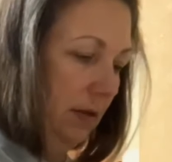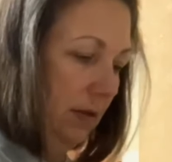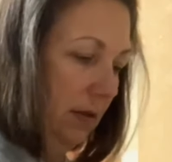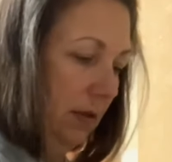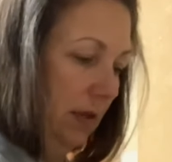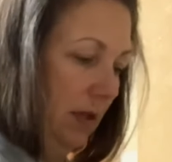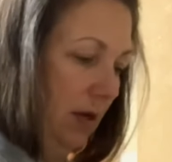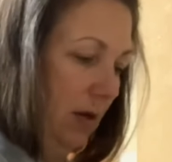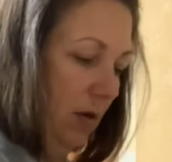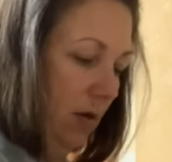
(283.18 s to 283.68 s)

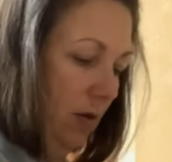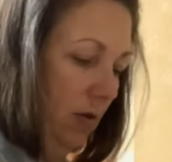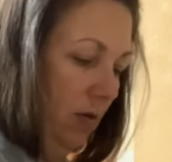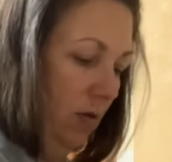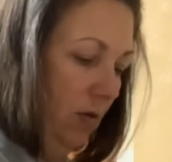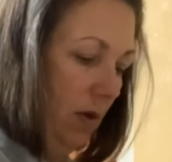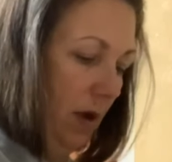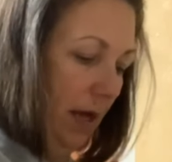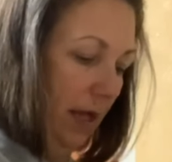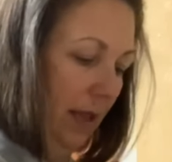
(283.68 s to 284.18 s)
So
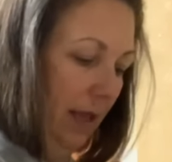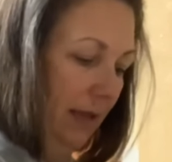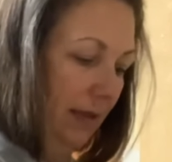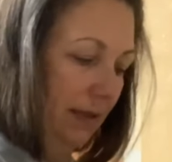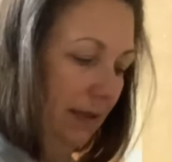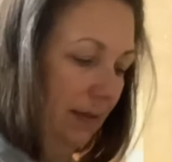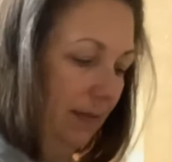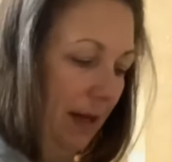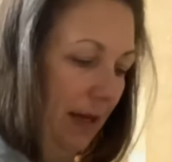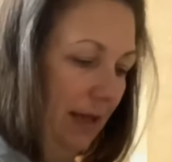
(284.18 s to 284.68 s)
I like
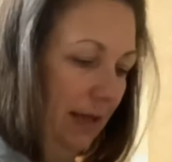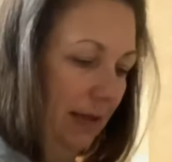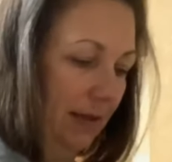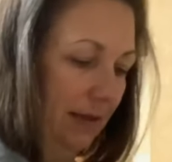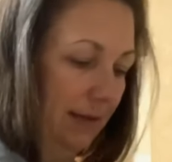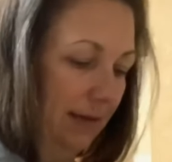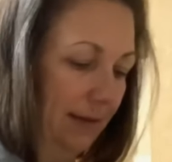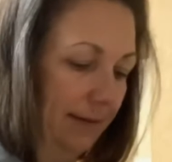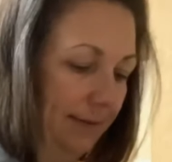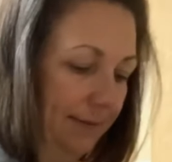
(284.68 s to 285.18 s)
spice.